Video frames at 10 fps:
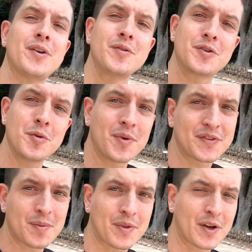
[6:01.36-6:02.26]
YouTube if
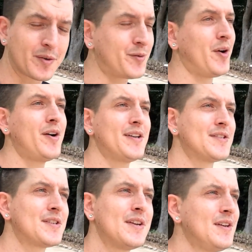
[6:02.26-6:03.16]
something goes wrong
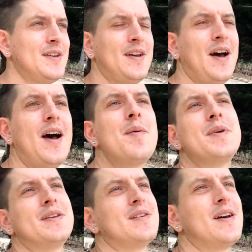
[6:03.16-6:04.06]
is, I
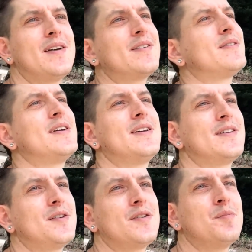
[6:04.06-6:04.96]
mean,
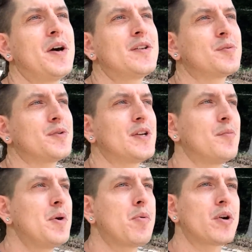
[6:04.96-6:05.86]
you might as well tell
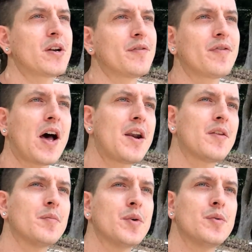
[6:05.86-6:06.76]
people you're going to fly to the
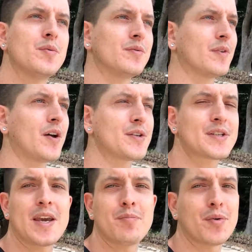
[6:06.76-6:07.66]
moon on a
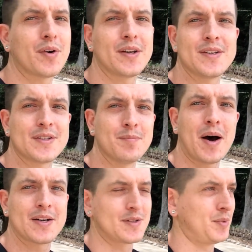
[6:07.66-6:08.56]
skateboard. It's
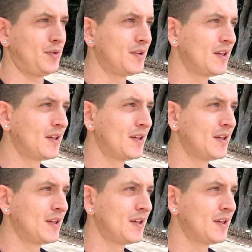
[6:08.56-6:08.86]
impossible.